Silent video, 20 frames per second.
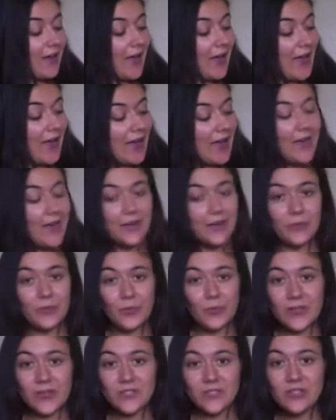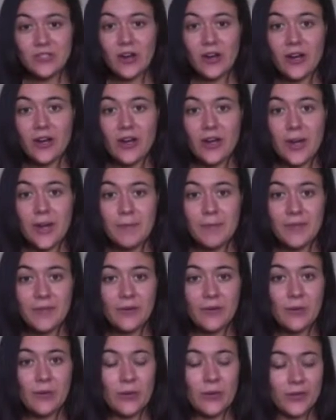And we start up at the
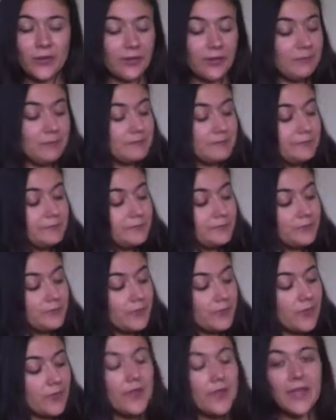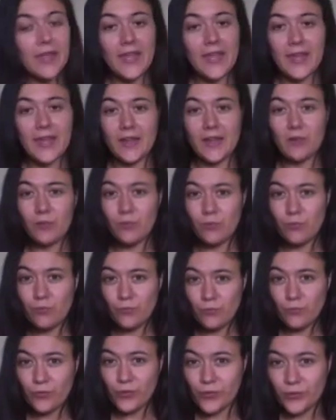corner in
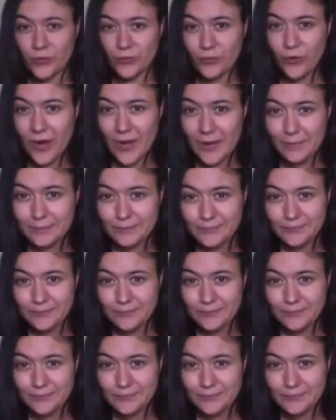first fret.